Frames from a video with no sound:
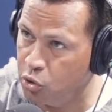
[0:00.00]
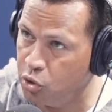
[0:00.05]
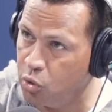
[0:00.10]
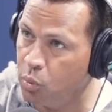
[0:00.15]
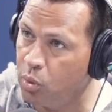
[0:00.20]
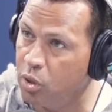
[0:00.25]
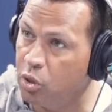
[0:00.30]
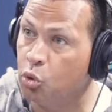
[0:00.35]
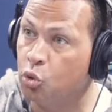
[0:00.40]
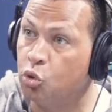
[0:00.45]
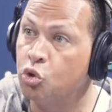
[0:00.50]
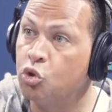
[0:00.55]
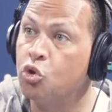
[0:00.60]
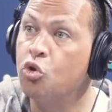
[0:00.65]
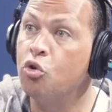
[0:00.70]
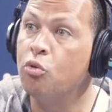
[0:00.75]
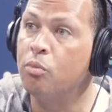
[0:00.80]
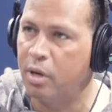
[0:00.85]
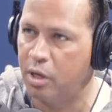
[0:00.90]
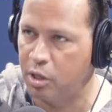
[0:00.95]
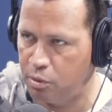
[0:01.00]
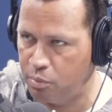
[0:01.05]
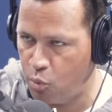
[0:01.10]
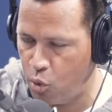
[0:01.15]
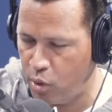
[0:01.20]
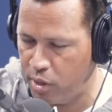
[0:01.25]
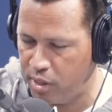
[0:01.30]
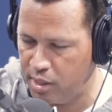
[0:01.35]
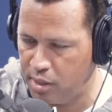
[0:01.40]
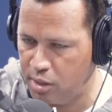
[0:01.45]
You don't want to do too much
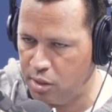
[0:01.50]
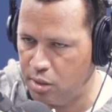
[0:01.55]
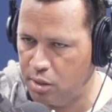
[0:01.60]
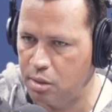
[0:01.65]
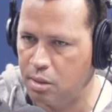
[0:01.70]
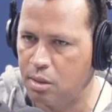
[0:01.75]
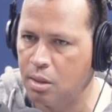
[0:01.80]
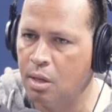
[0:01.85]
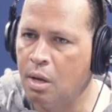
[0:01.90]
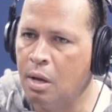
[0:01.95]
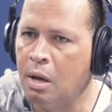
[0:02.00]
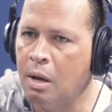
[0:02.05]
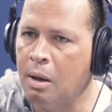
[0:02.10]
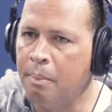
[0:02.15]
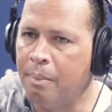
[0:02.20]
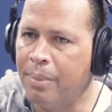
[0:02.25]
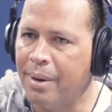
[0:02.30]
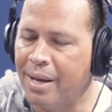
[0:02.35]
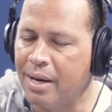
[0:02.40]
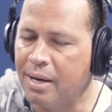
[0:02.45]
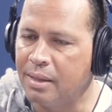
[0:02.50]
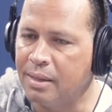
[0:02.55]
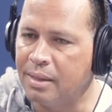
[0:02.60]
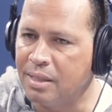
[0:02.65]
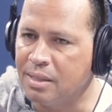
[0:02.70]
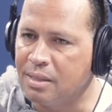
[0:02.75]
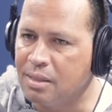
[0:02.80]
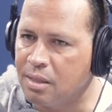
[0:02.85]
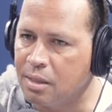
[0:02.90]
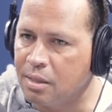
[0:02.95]
mortgages, but
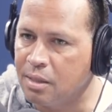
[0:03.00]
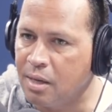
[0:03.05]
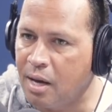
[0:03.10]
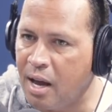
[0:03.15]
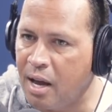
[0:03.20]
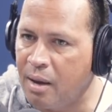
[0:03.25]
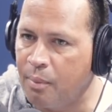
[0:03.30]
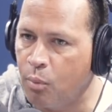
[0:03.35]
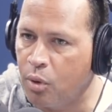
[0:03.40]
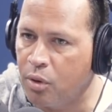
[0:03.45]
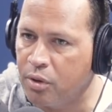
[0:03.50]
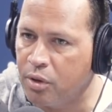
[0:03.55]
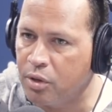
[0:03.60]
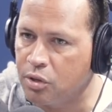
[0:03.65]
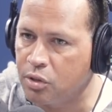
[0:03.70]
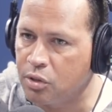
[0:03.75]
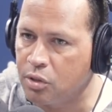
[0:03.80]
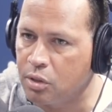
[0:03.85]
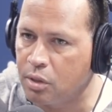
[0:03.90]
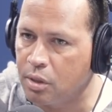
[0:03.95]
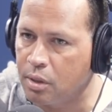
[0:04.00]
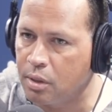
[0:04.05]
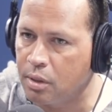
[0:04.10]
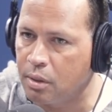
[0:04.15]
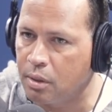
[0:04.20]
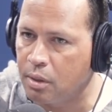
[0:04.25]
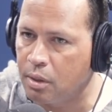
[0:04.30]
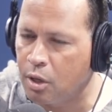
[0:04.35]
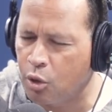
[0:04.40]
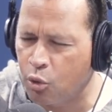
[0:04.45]
this is a time where there's
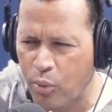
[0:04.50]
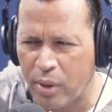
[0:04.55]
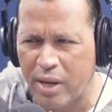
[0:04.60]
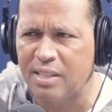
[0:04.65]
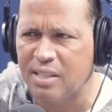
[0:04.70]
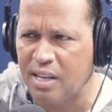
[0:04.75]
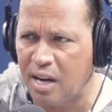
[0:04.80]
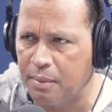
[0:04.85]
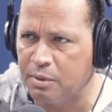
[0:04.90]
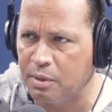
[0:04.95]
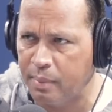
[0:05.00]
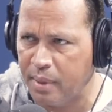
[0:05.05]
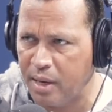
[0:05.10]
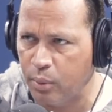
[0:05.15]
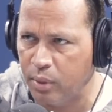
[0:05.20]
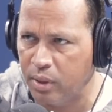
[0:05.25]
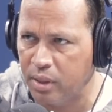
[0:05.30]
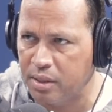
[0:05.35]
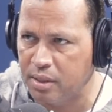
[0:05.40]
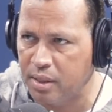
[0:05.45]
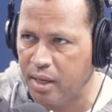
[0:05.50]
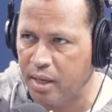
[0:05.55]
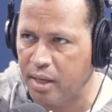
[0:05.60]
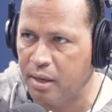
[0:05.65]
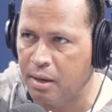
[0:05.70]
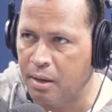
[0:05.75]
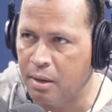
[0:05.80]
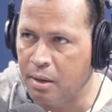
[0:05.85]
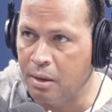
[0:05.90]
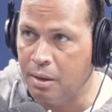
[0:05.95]
a great time to buy real estate.